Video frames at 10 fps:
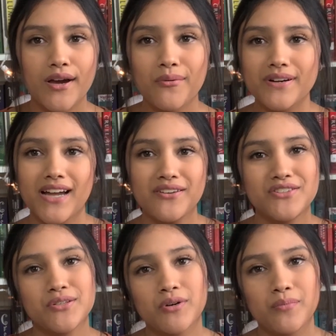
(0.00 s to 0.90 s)
We're down
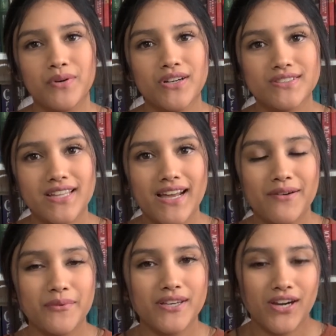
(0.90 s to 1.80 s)
to 2 more books
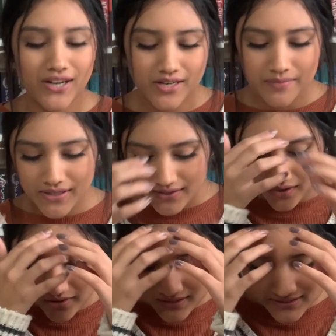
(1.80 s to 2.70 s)
that we are gonna be
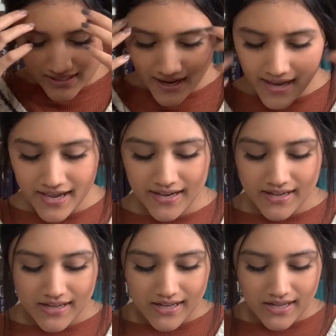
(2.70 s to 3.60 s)
unhauling today.
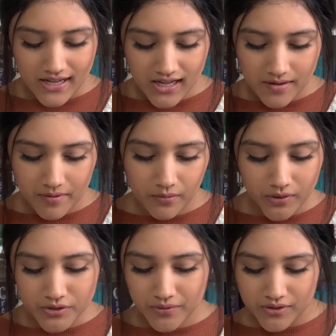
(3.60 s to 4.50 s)

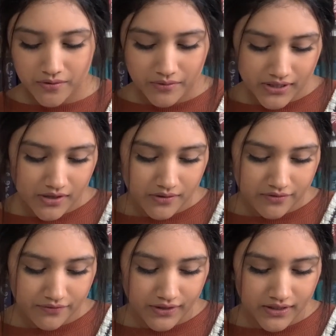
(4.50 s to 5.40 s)
Which one do we want to go with
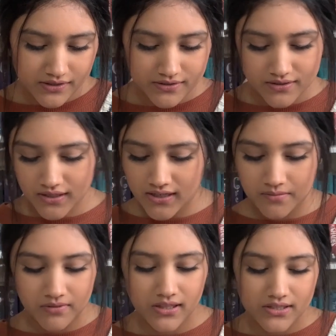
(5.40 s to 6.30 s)
first?
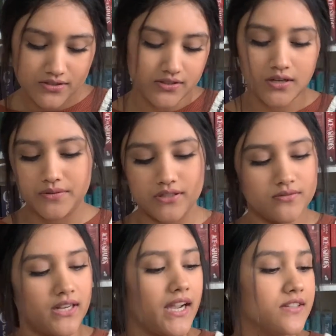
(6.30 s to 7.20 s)
Well, let's just go with this
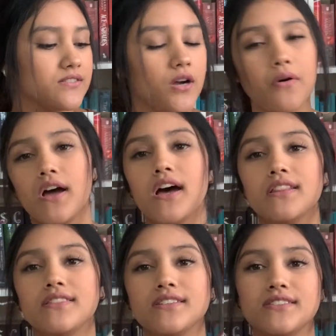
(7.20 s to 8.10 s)
one, I guess. So
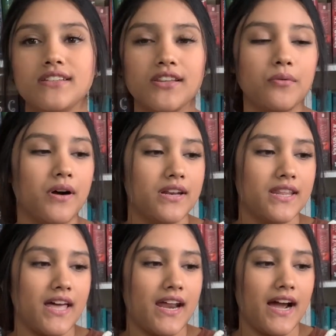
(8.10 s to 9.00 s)
this is another
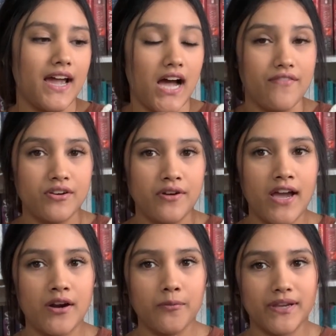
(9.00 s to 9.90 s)
one that I haven't
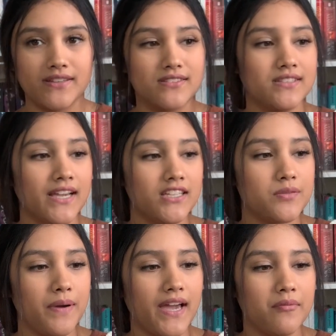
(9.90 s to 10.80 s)
read, Wicked
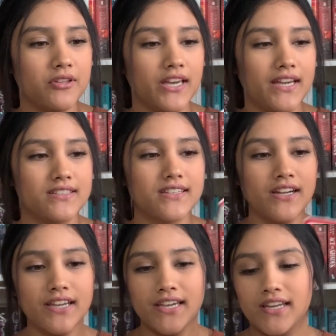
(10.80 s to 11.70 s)
Saints by Emily A.
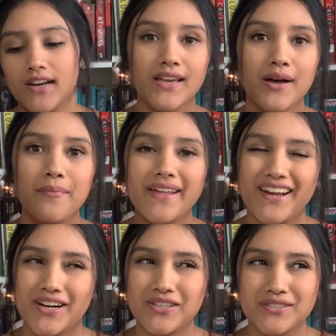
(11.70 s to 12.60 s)
Duncan, but
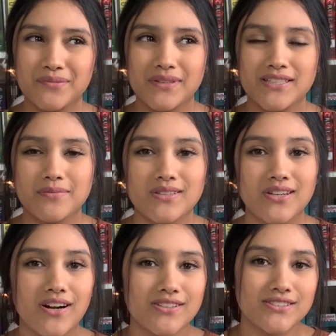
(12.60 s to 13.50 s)
I heard some things about the
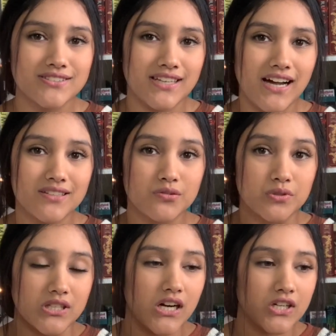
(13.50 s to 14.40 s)
author that
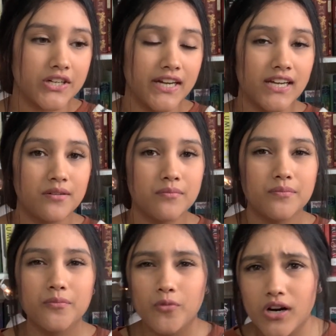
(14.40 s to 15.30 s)
were not great.
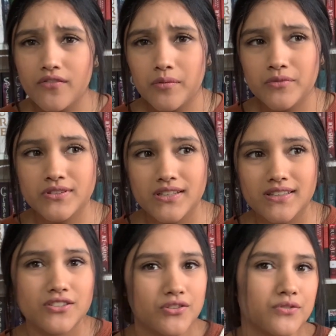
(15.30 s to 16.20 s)
One of them was like
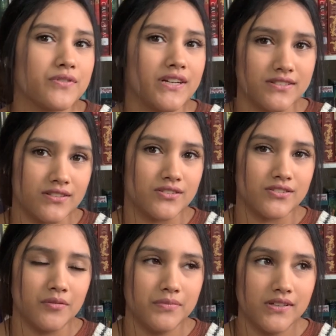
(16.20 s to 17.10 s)
that she was racist or
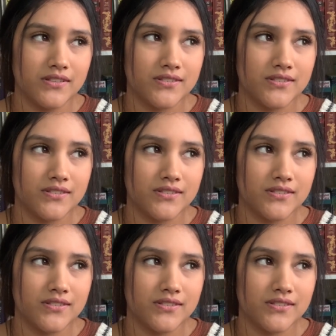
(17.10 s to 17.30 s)
something.